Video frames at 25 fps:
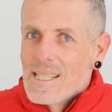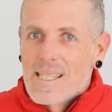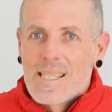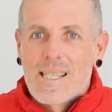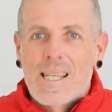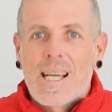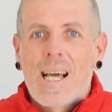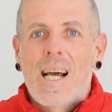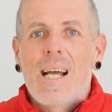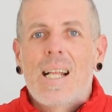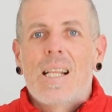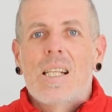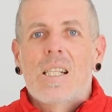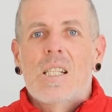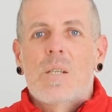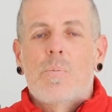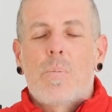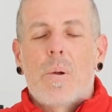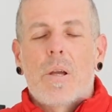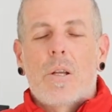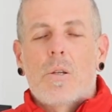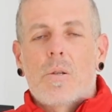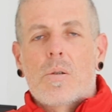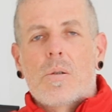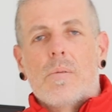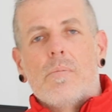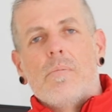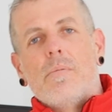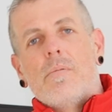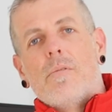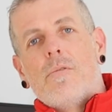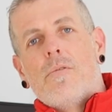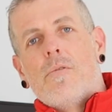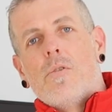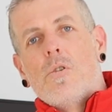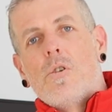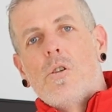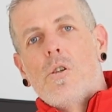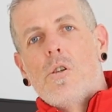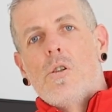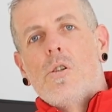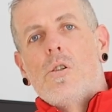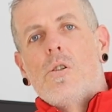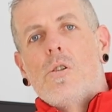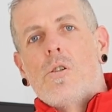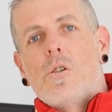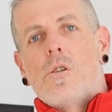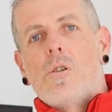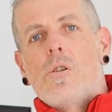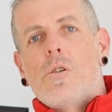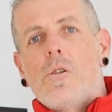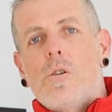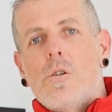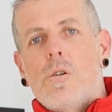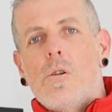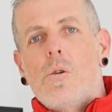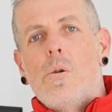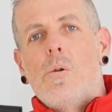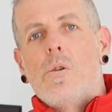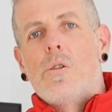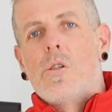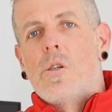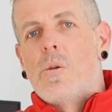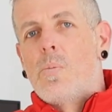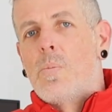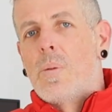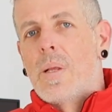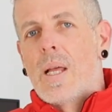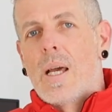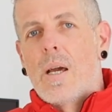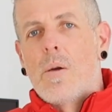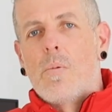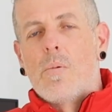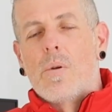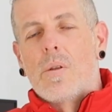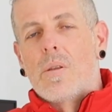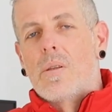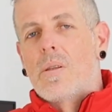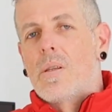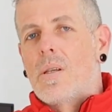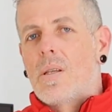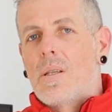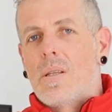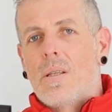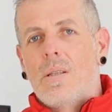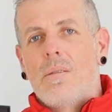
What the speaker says: color spectrum for you to play with.